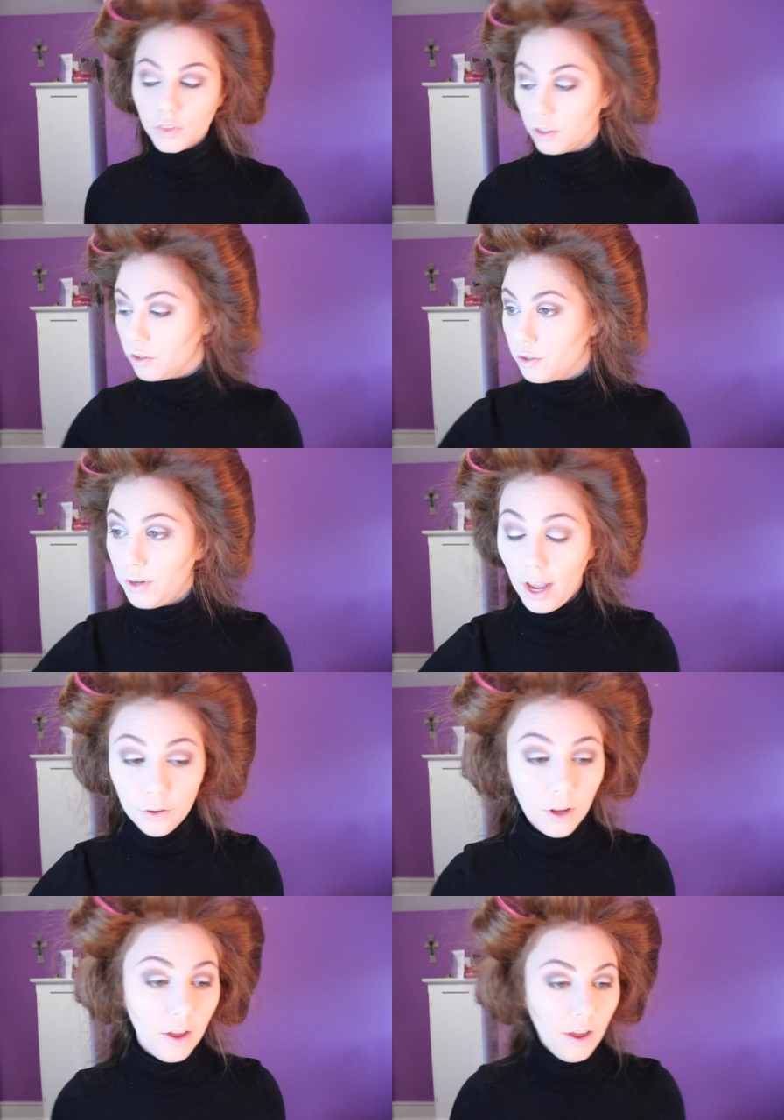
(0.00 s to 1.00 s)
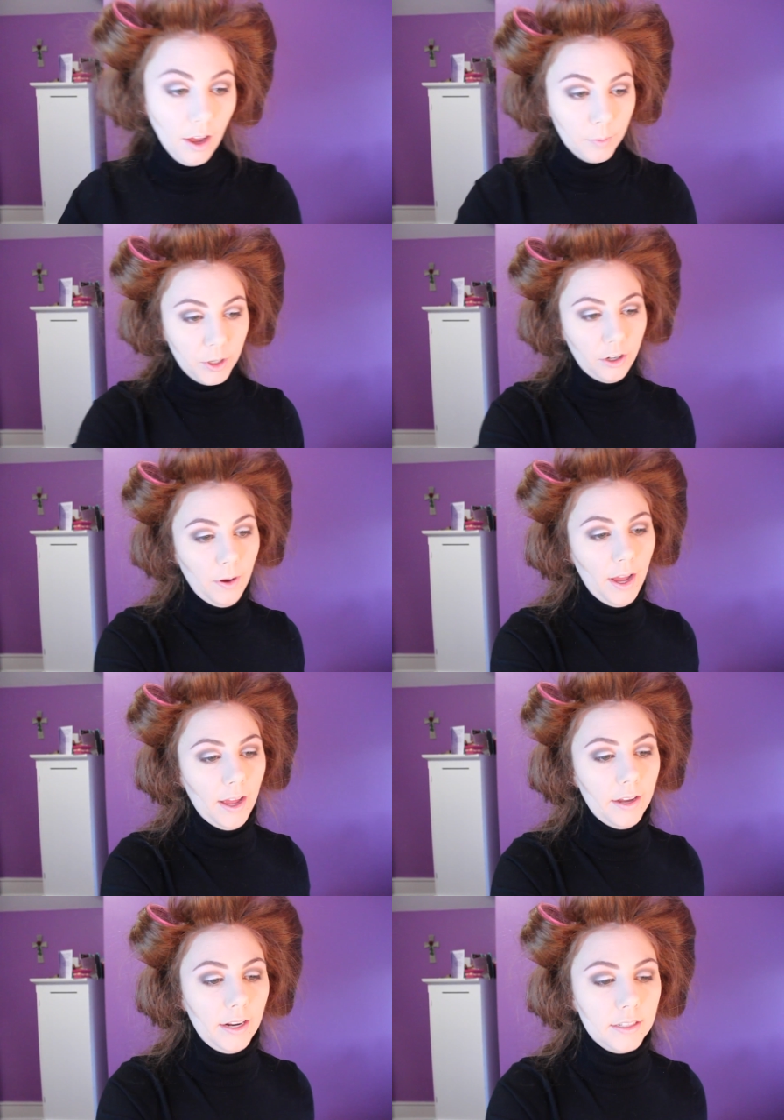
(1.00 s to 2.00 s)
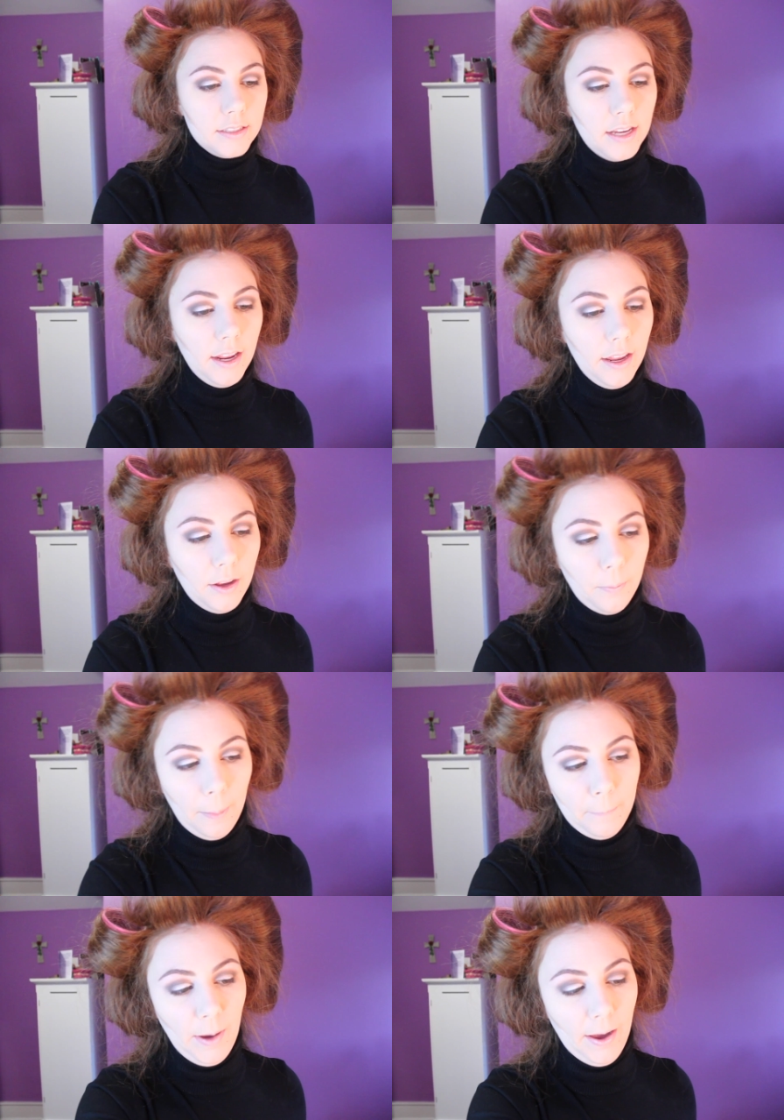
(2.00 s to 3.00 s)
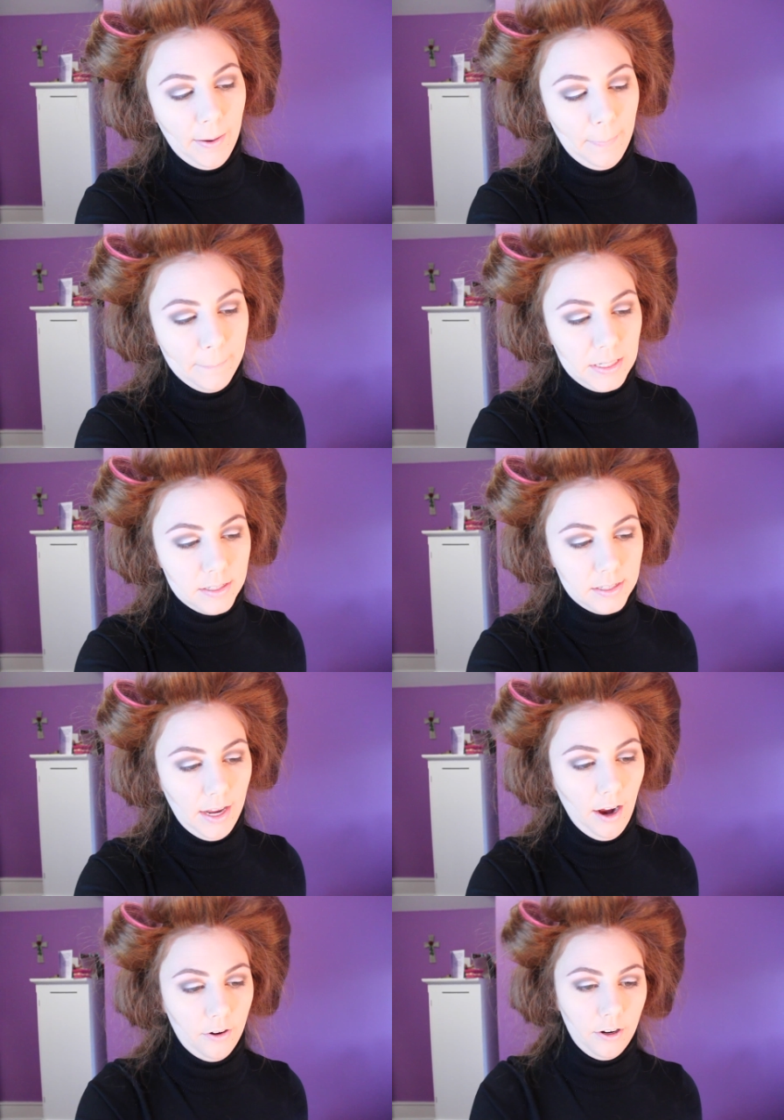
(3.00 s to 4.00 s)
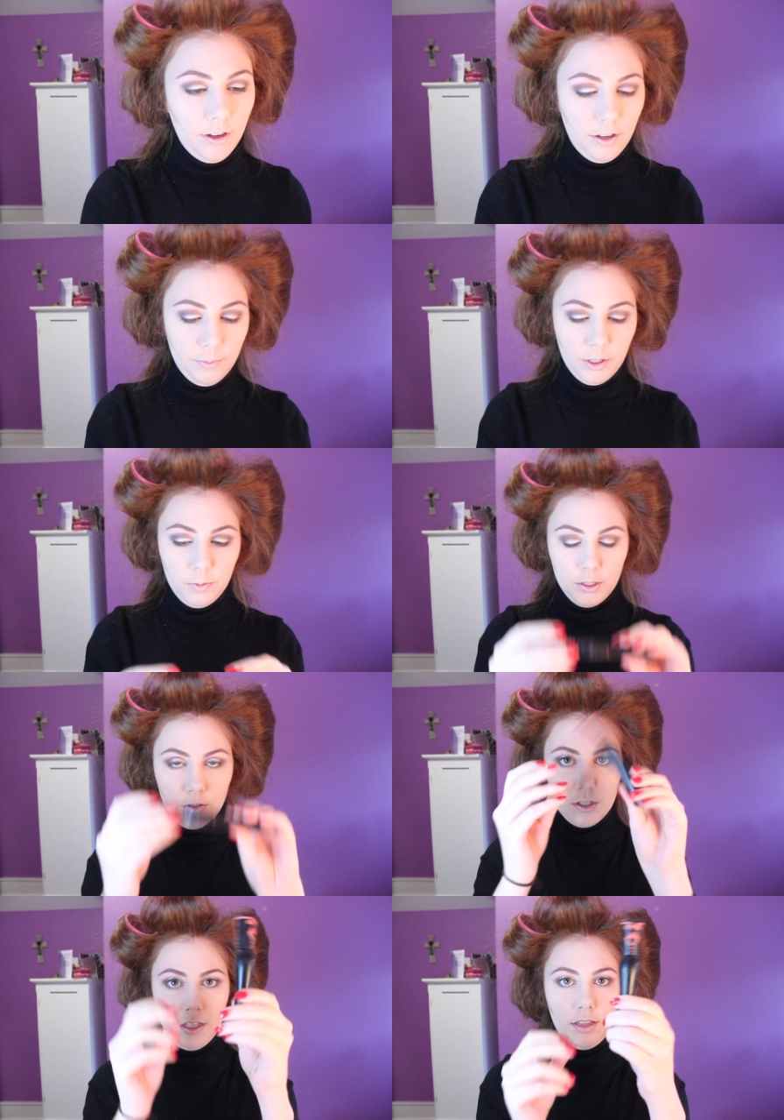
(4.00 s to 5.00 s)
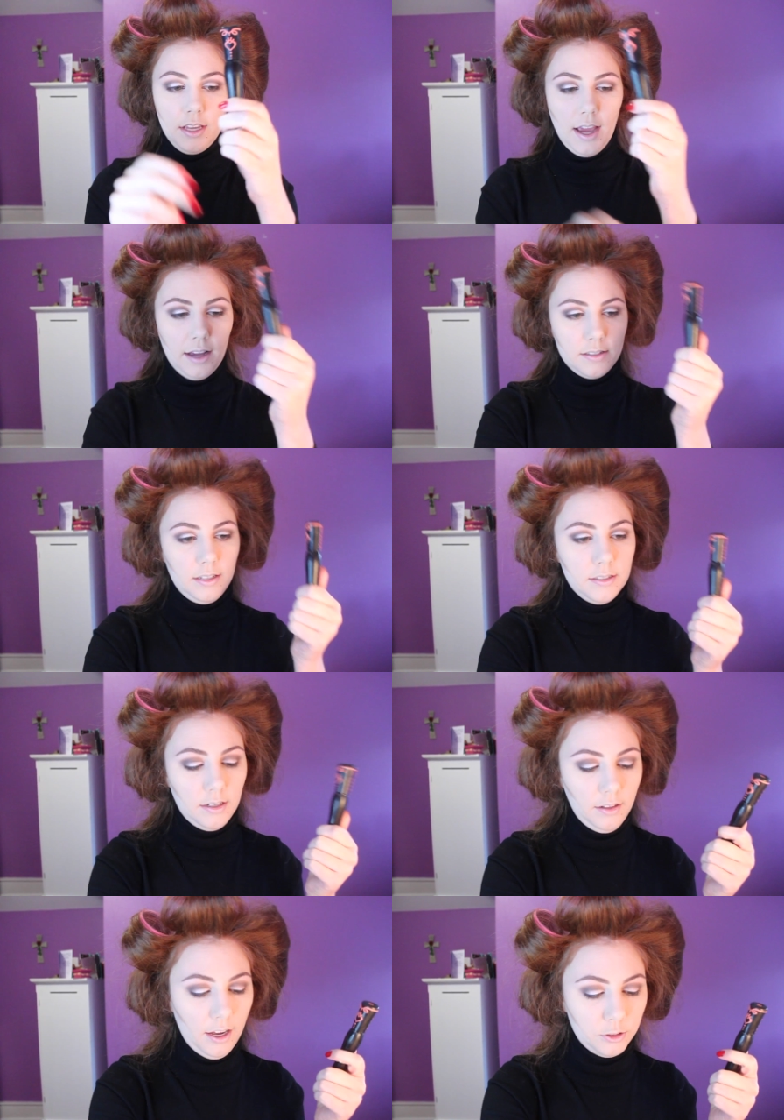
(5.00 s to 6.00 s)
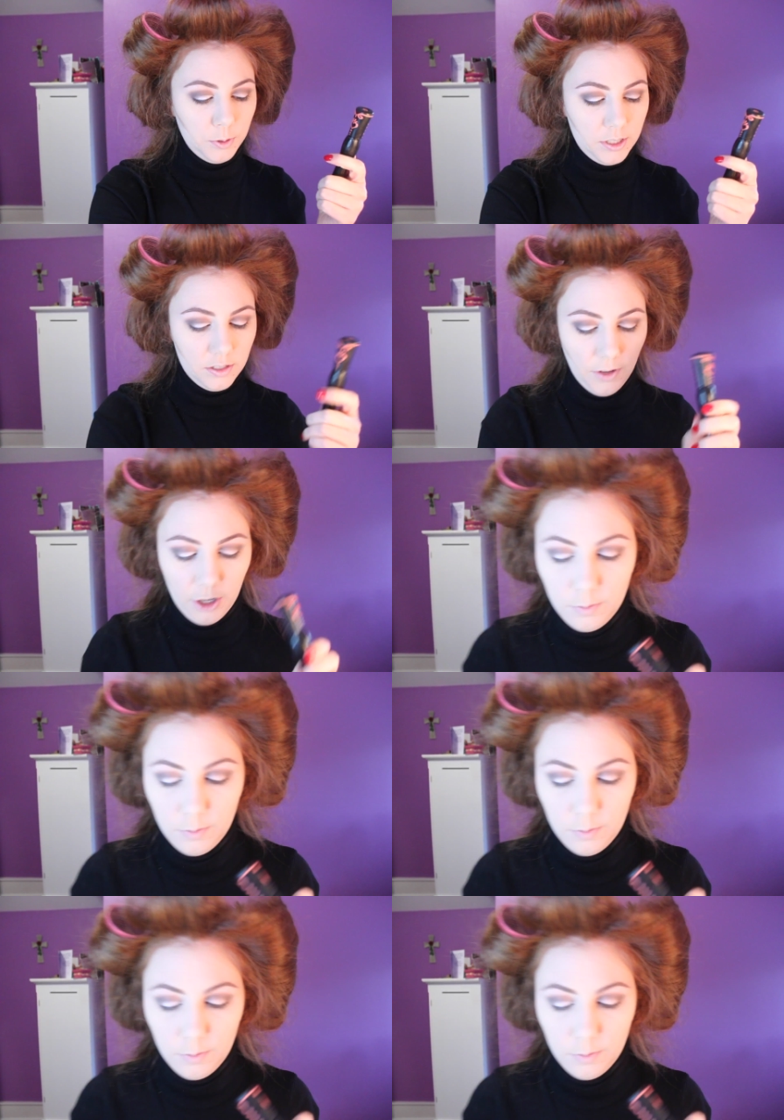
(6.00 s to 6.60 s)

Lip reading: So now I'm gonna go ahead and take my mascara. I'm gonna be using the Essence Lash Princess Volume